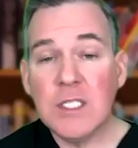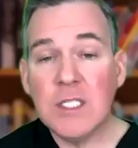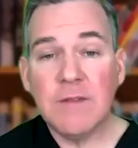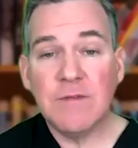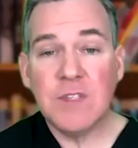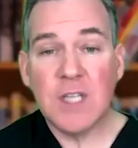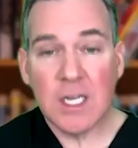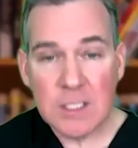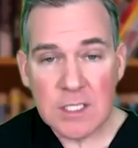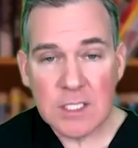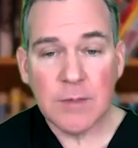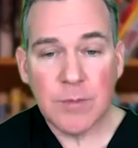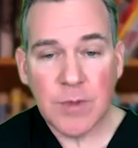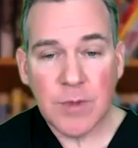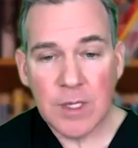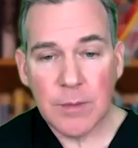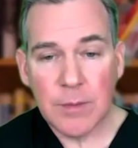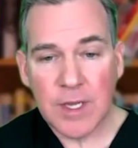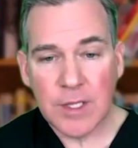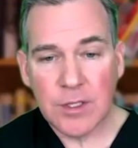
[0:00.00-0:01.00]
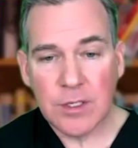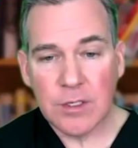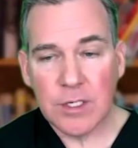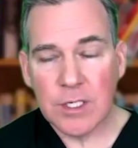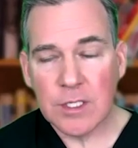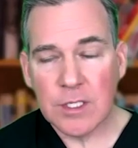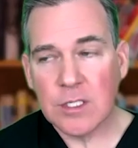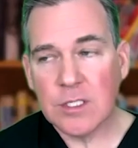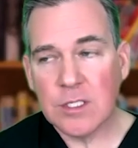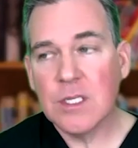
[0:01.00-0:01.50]
they've done oh. something about their
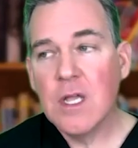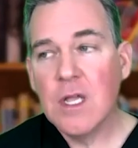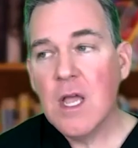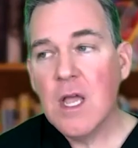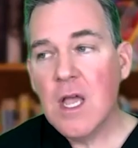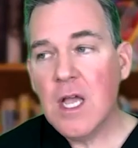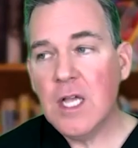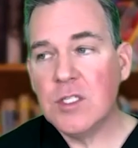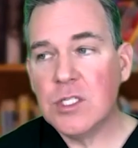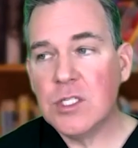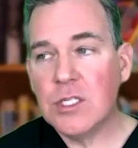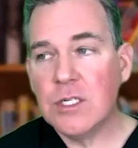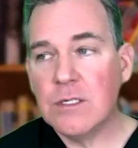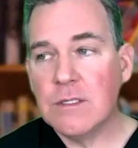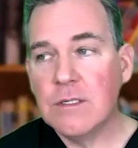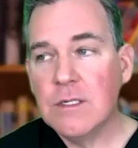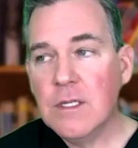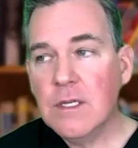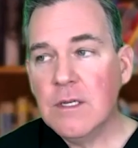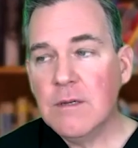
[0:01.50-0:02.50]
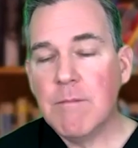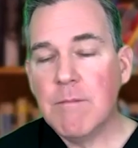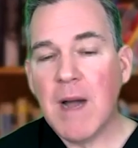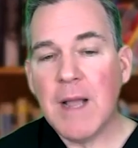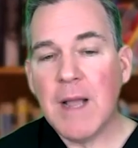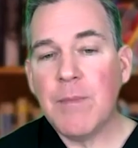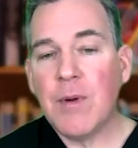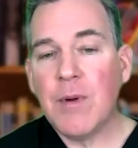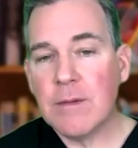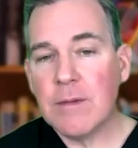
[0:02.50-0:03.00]
hearing loss, and so
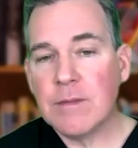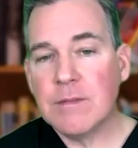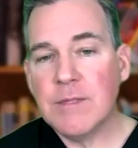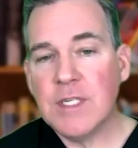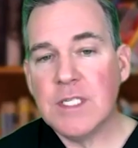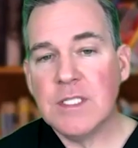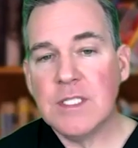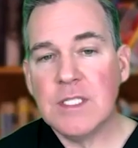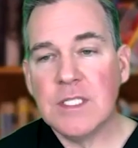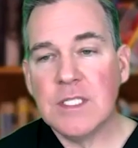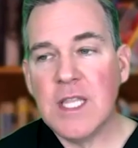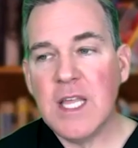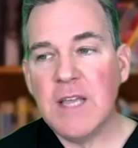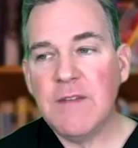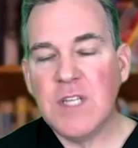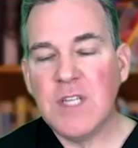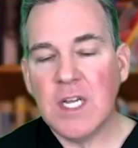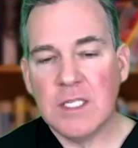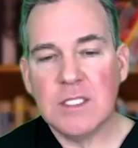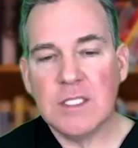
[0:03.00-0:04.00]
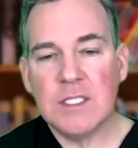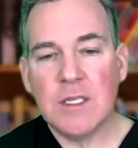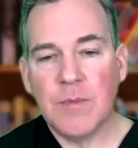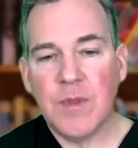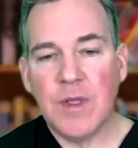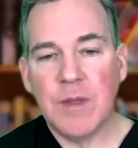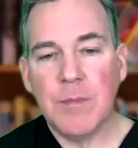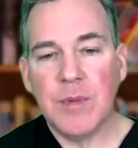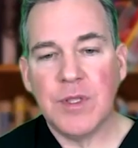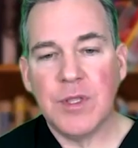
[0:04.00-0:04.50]
my problem is is they've done
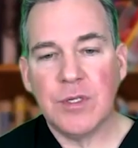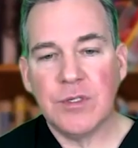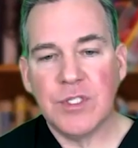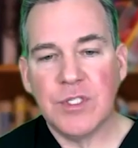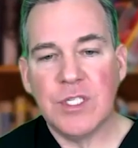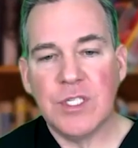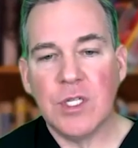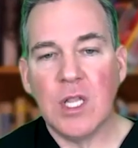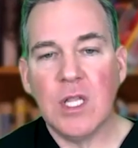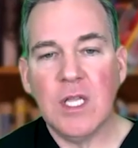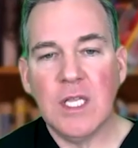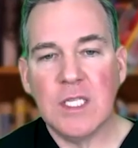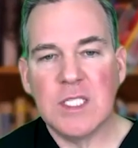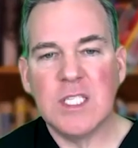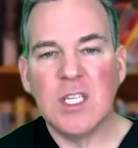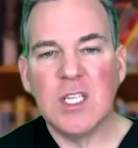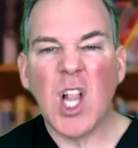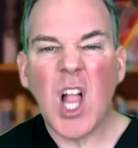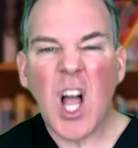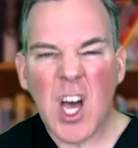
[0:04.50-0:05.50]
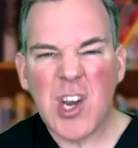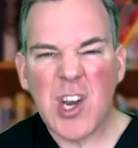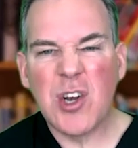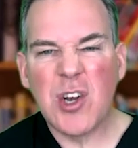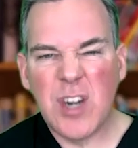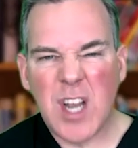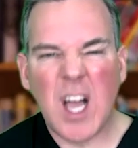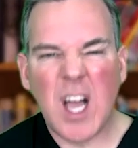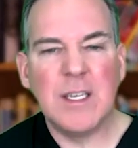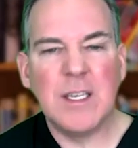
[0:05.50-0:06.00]
something, but they're still it's still
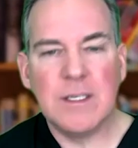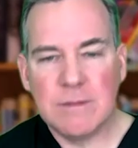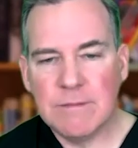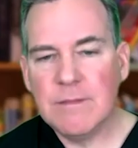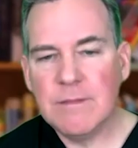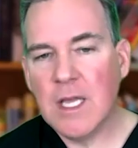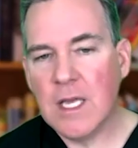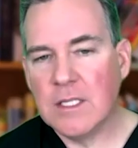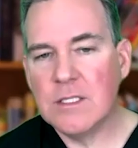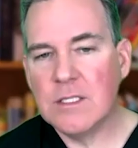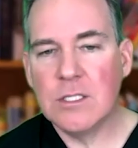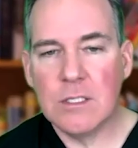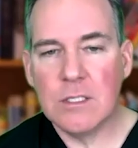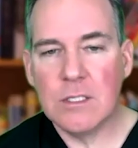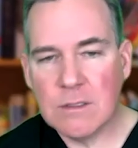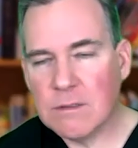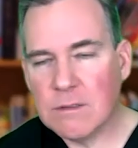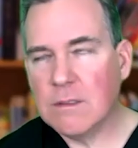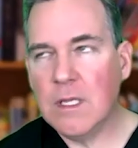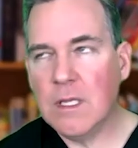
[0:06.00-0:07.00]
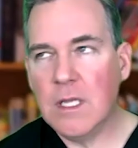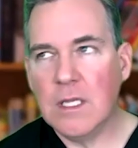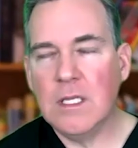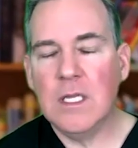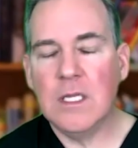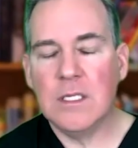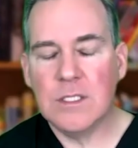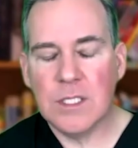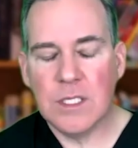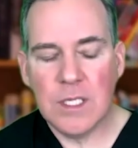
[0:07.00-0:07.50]
underdone and so right. it,
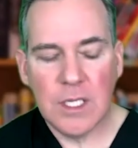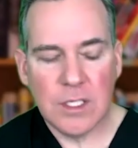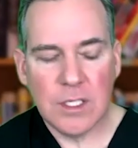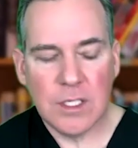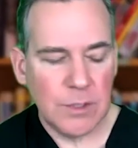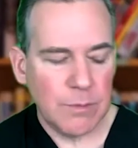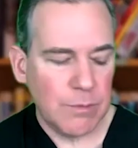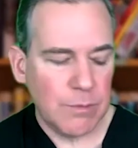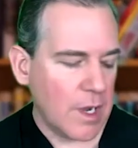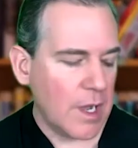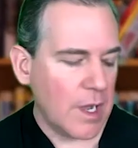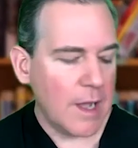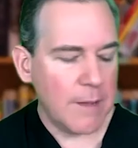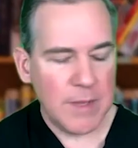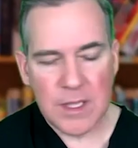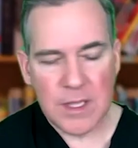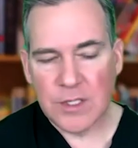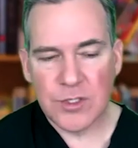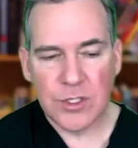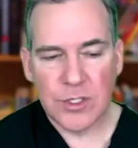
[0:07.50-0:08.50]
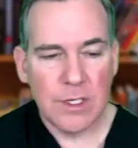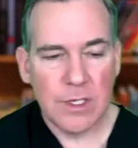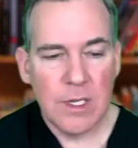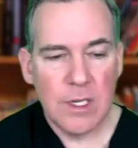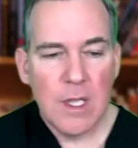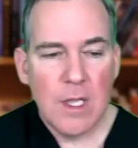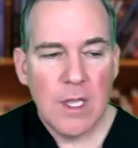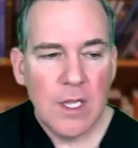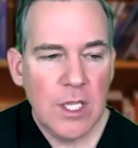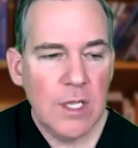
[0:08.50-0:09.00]
it's right. a it's a pro. I mean, these are
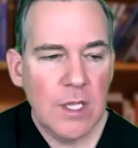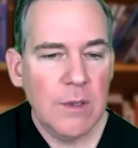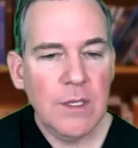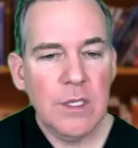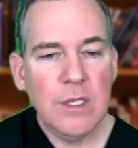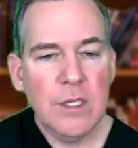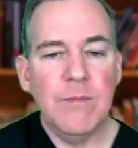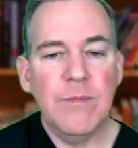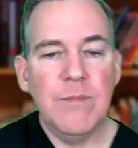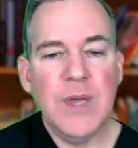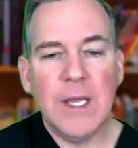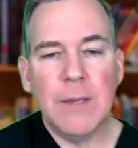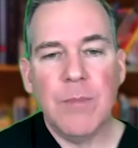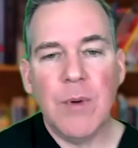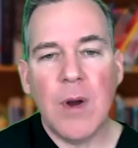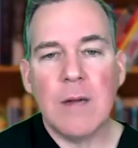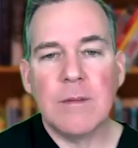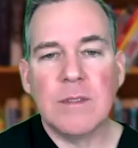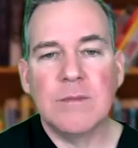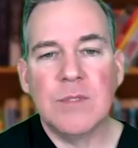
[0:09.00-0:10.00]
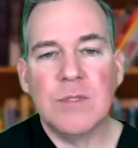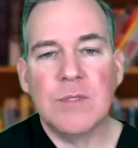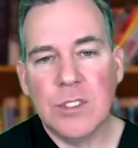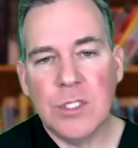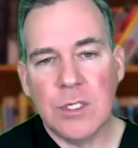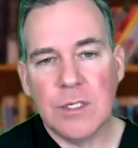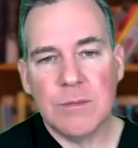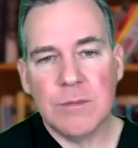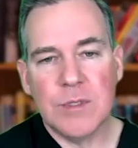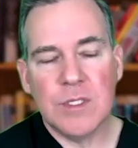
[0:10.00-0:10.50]
big problems in
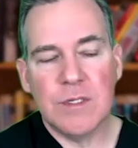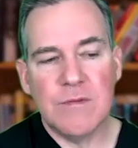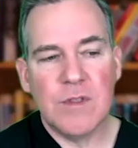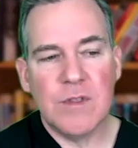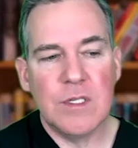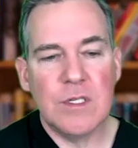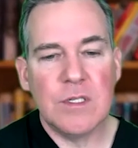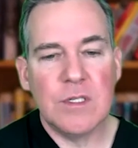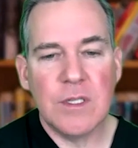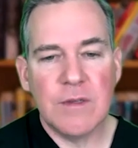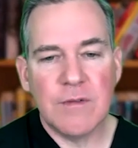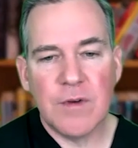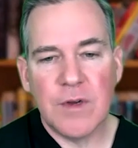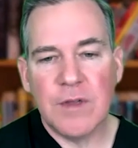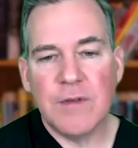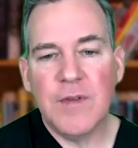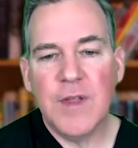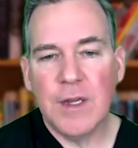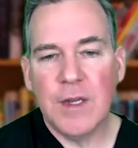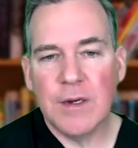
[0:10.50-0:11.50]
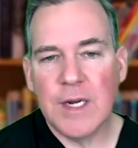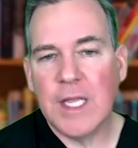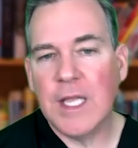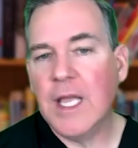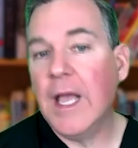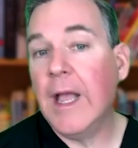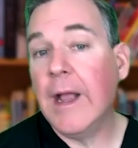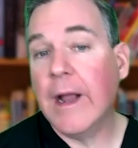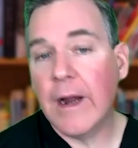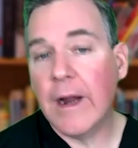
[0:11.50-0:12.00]
terms of the delivery of hearing
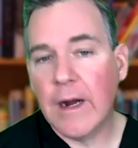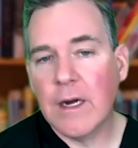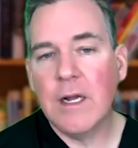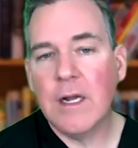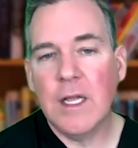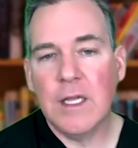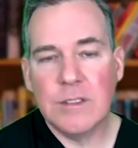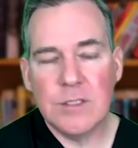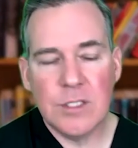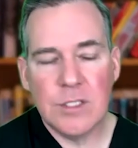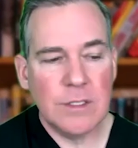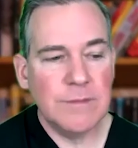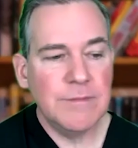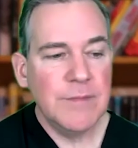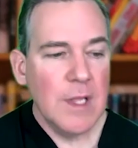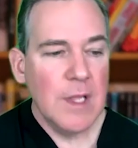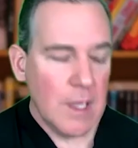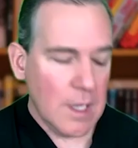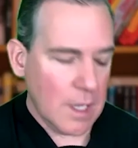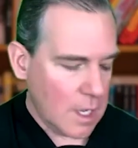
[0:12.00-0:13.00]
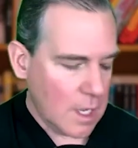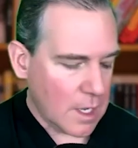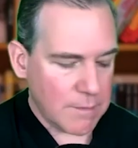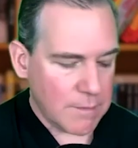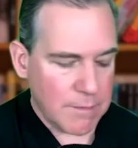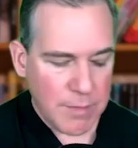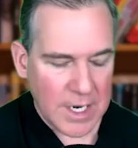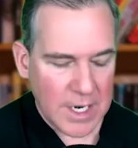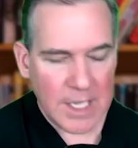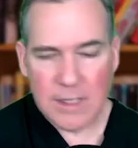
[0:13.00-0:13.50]
care. And so,
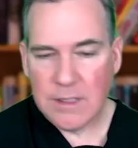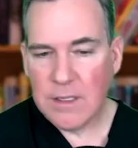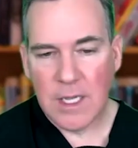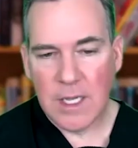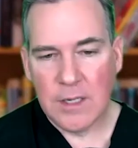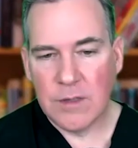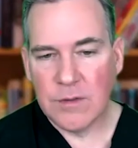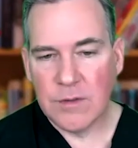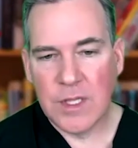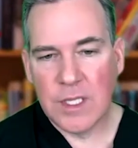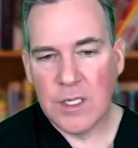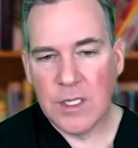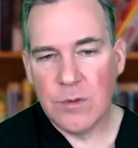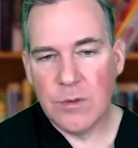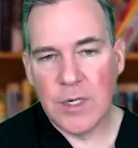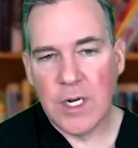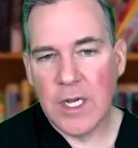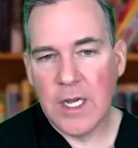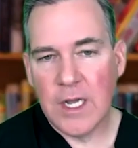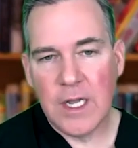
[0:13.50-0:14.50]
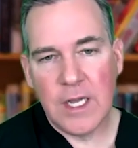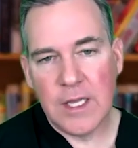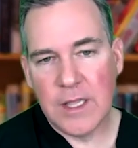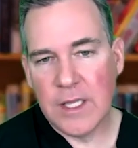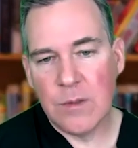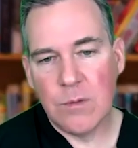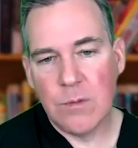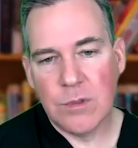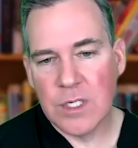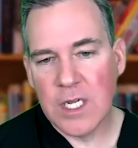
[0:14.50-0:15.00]
um, but I, I don't think you and I, I
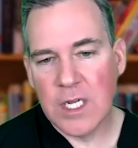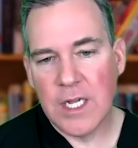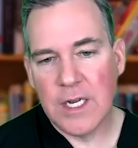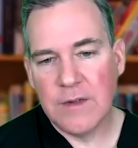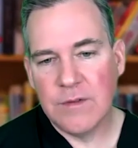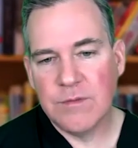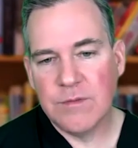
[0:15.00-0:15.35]
think we're kind of